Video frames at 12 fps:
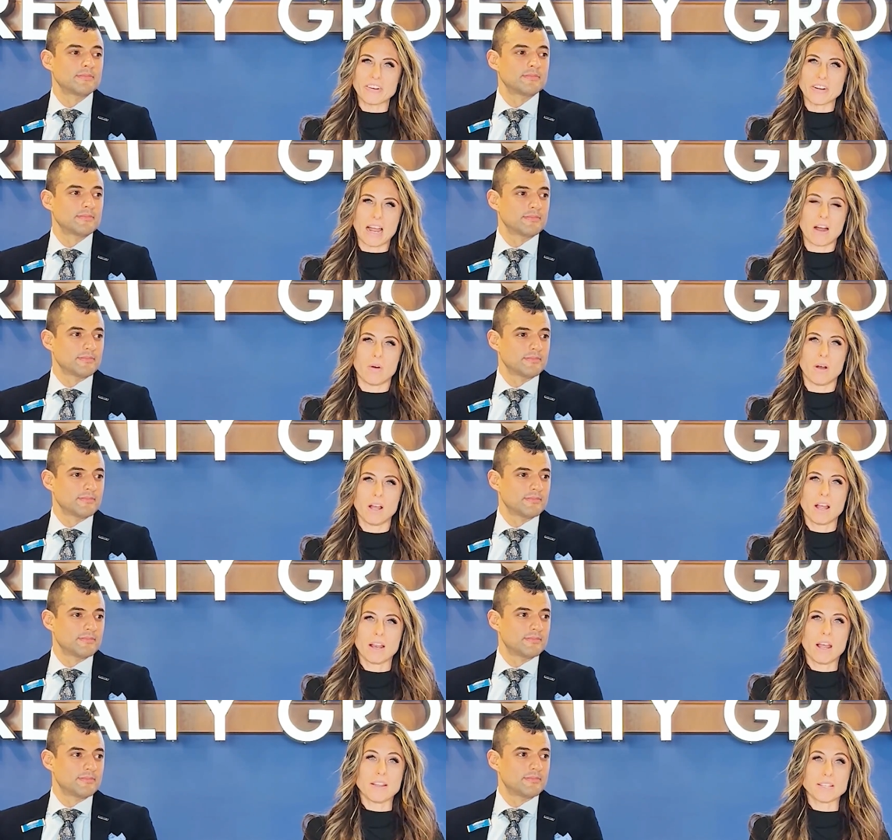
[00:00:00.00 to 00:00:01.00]
Speaker 1: for
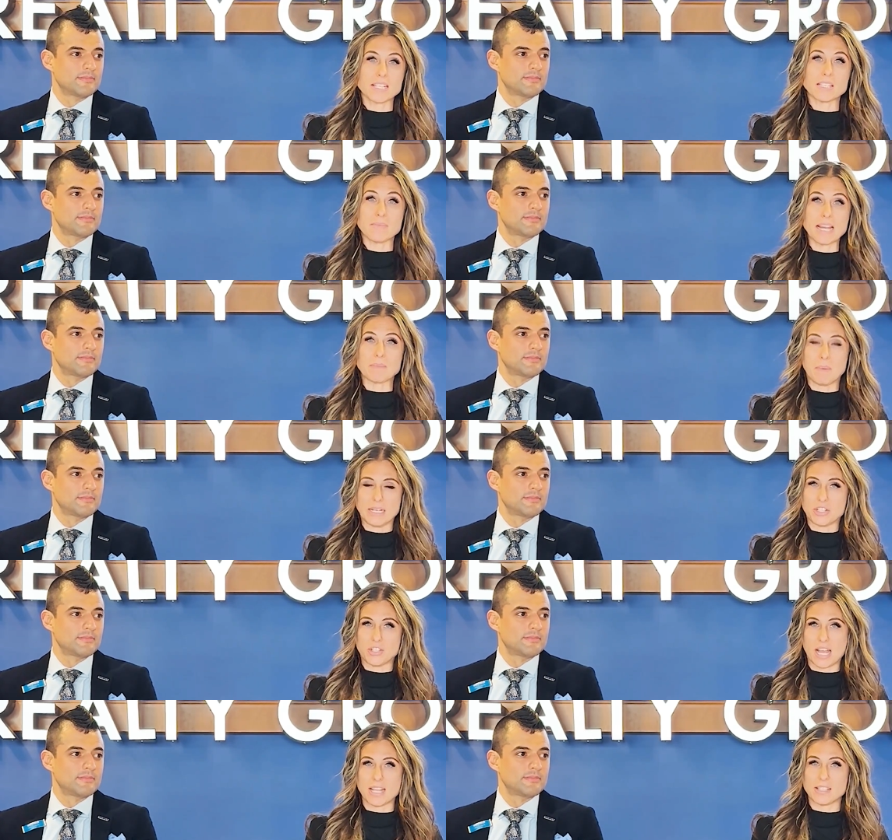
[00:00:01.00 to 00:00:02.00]
now, it doesn't make
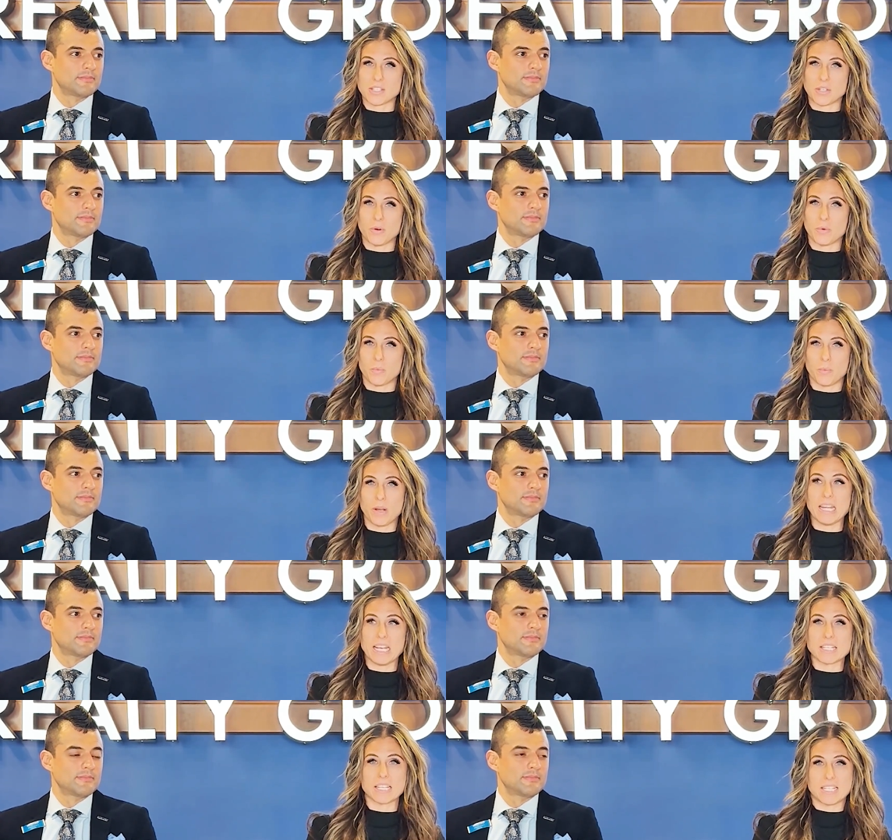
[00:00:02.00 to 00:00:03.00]
much sense. So we
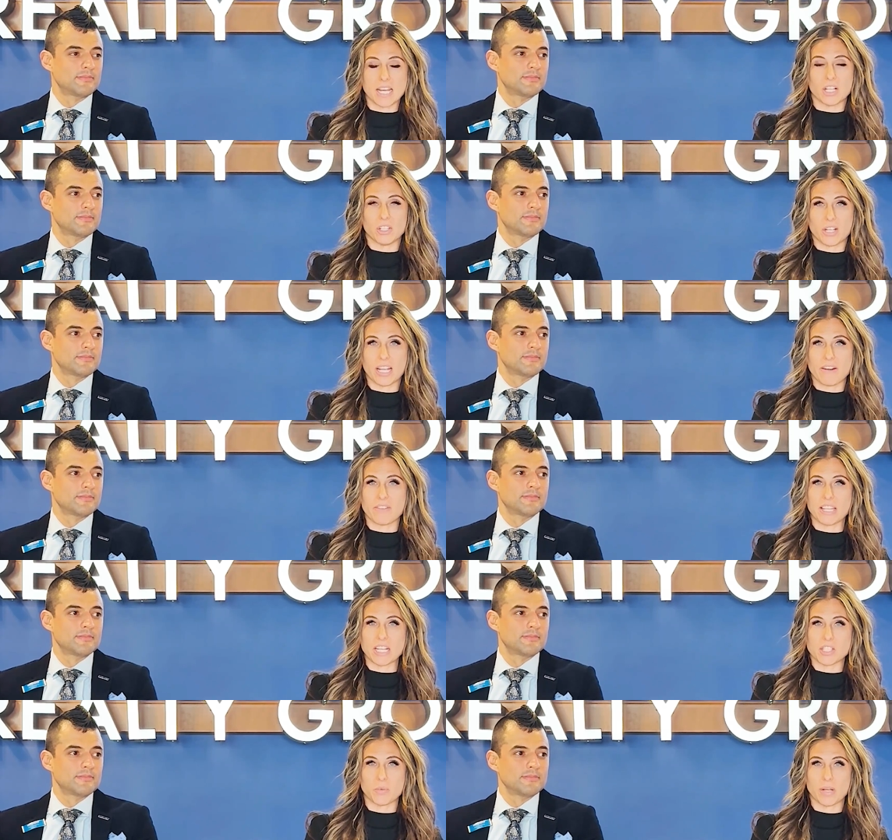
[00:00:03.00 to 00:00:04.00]
need to take a look at
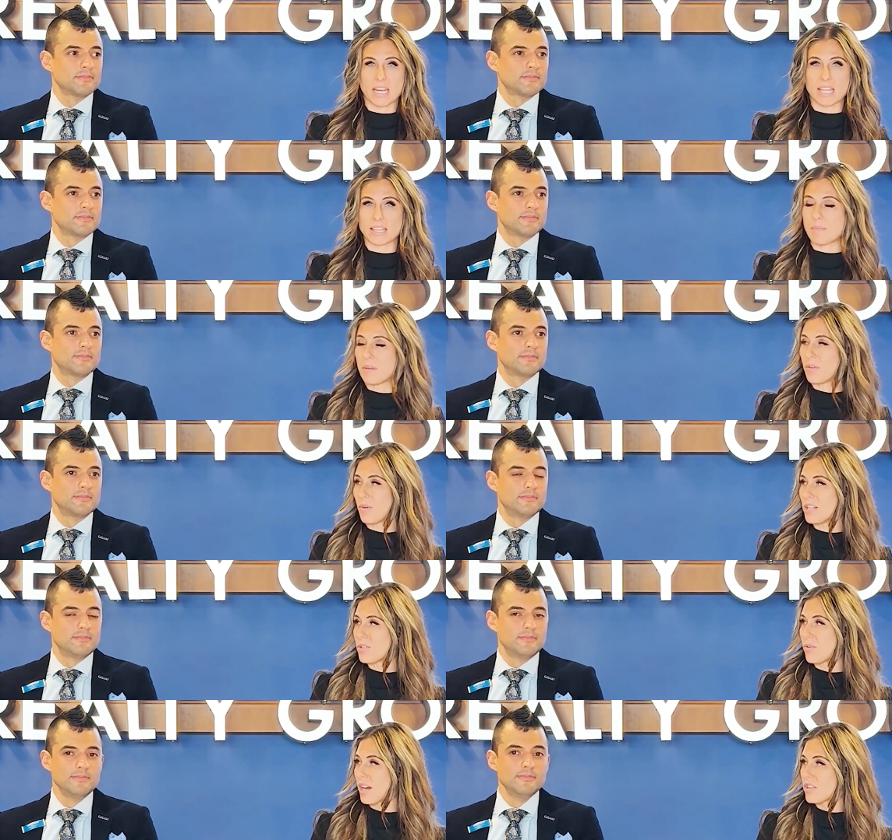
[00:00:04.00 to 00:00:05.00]
everything so we can get them in the
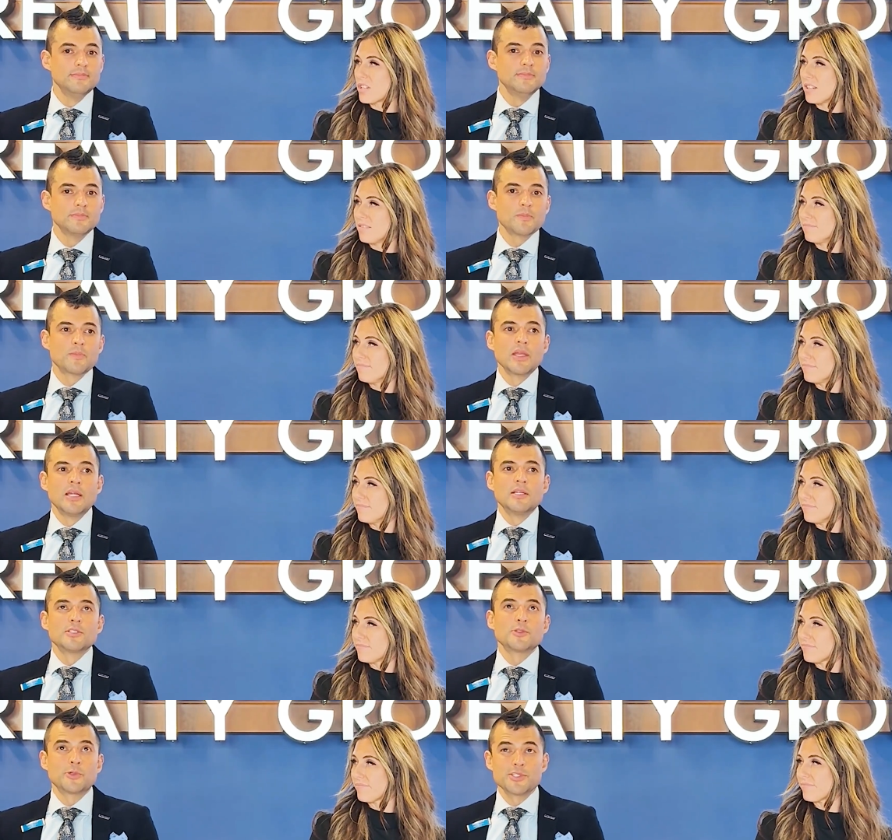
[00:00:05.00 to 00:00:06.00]
right direction.
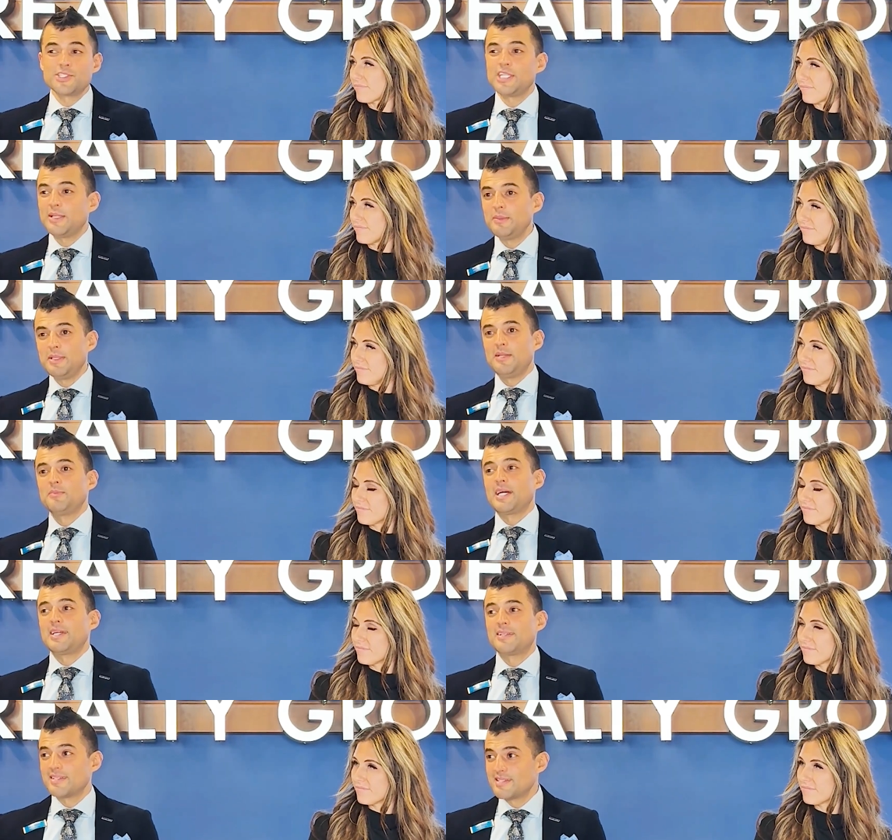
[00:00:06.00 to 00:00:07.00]
Speaker 2: So what does Jamie mean
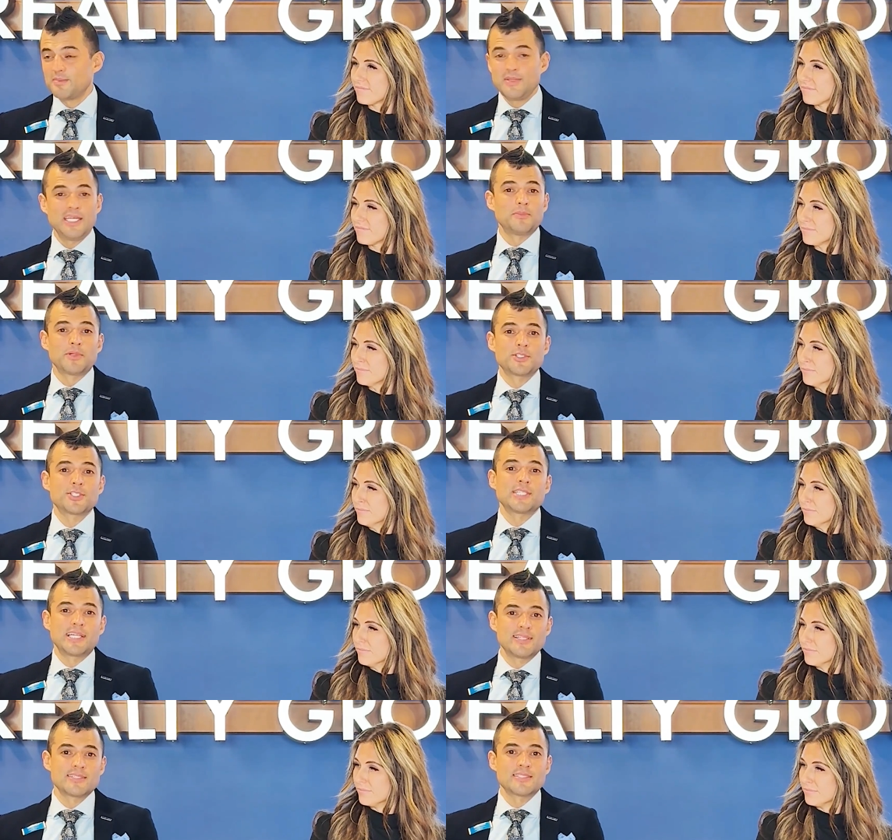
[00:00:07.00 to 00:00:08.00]
by it doesn't make much
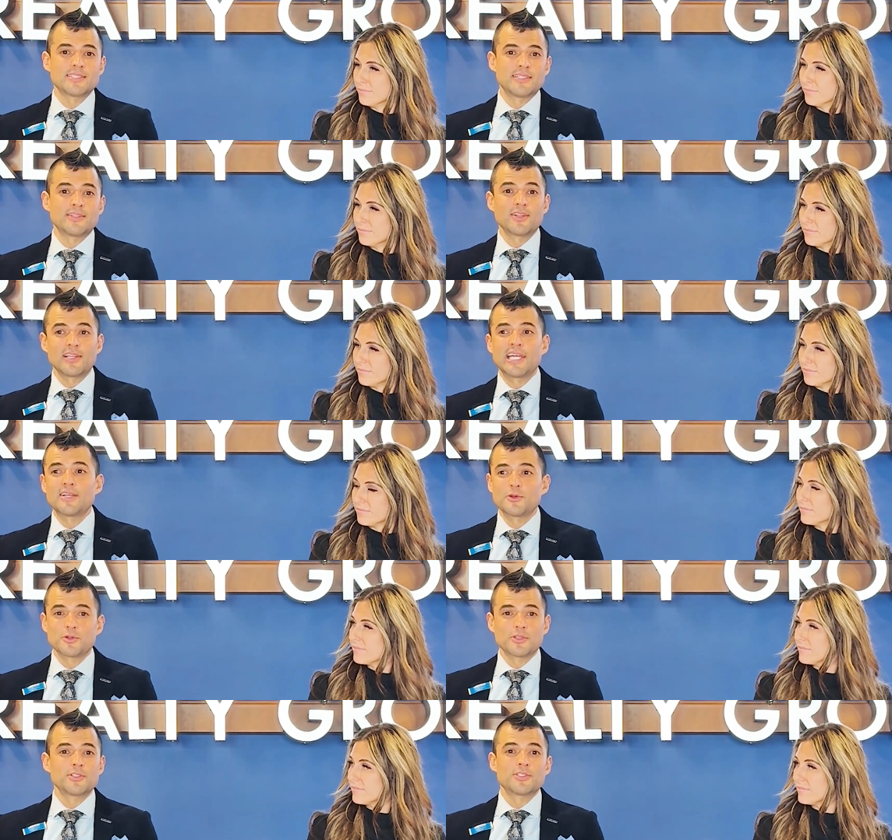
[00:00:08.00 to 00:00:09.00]
sense? The
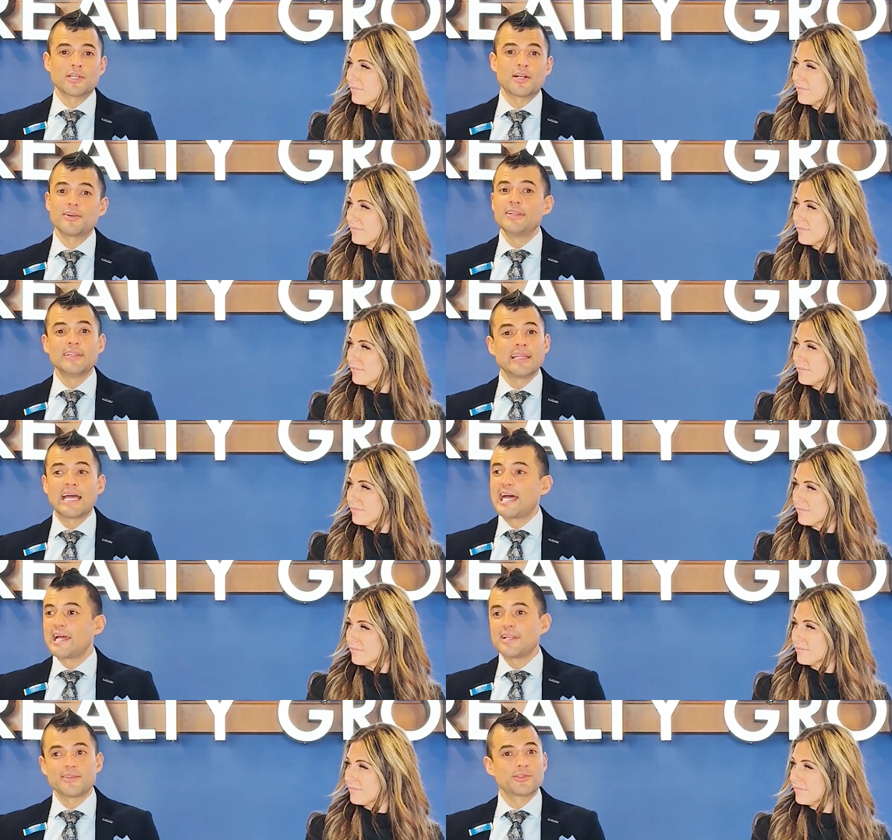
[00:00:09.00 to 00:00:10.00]
landlords are
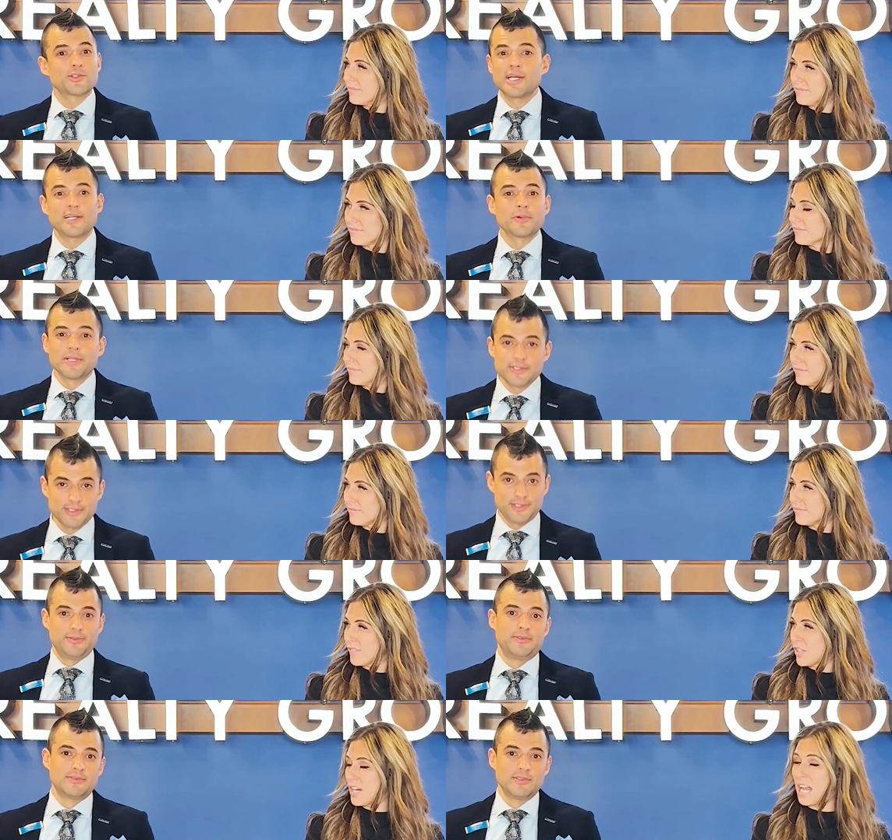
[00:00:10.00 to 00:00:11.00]
not trying to rent to
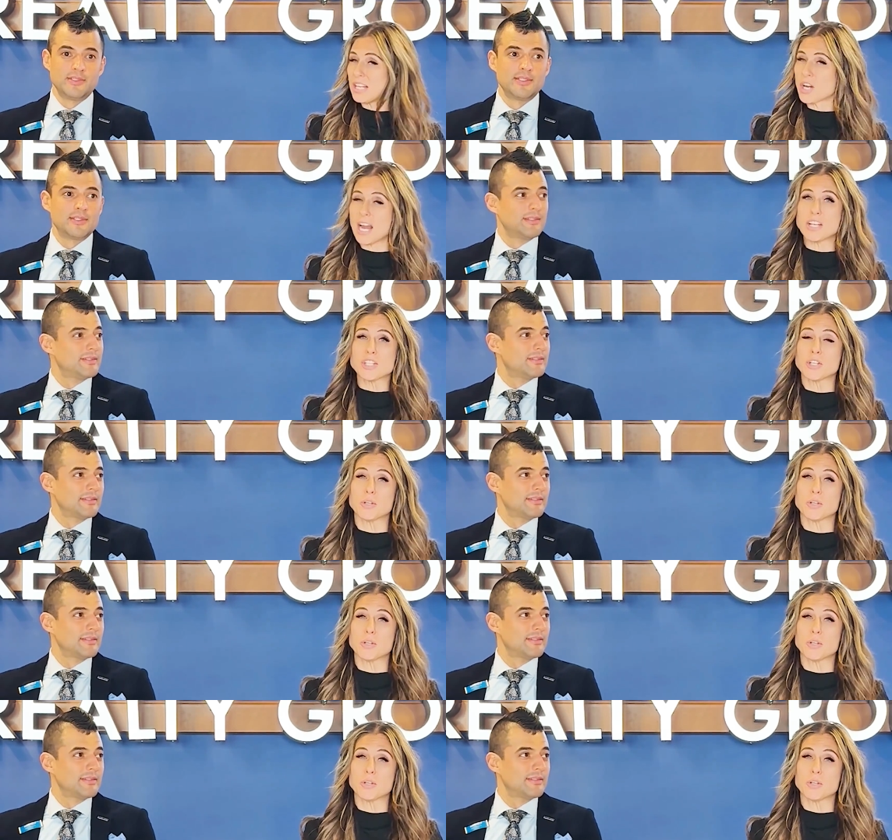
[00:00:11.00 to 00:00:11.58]
you.
Speaker 1: They're not trying